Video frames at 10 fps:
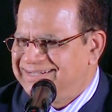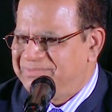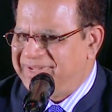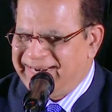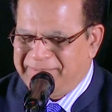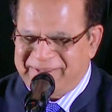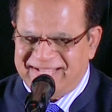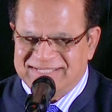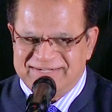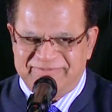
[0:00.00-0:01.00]
When an
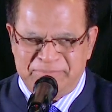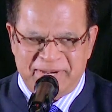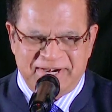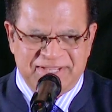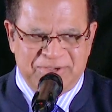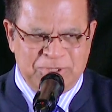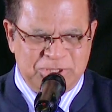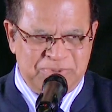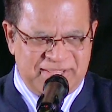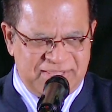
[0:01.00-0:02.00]
ambassador of America goes
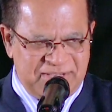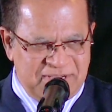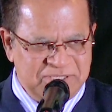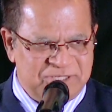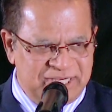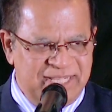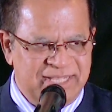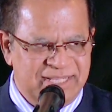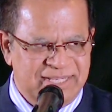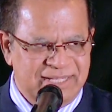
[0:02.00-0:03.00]
to another country,
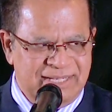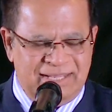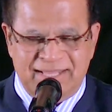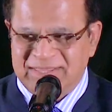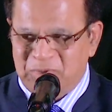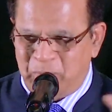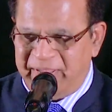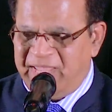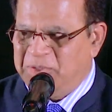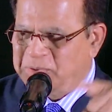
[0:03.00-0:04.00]
the
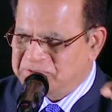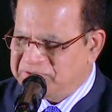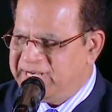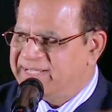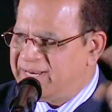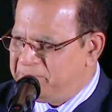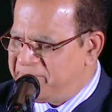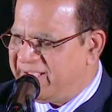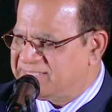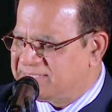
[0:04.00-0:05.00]
way you treat that
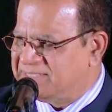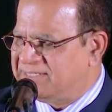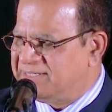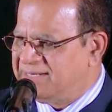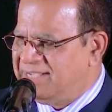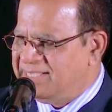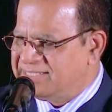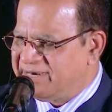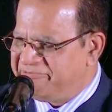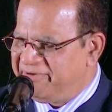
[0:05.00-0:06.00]
ambassador is
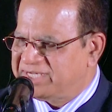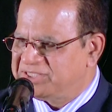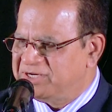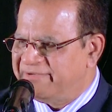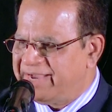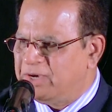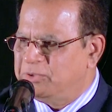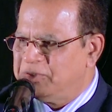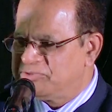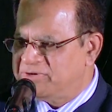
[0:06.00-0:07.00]
a reflection of how
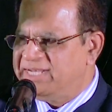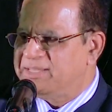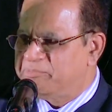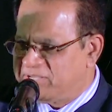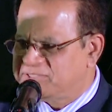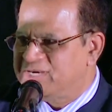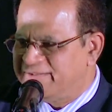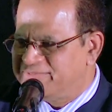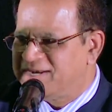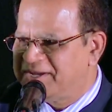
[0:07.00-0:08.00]
you treat the president
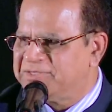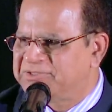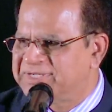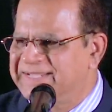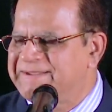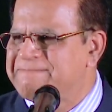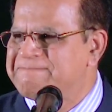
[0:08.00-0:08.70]
of that country.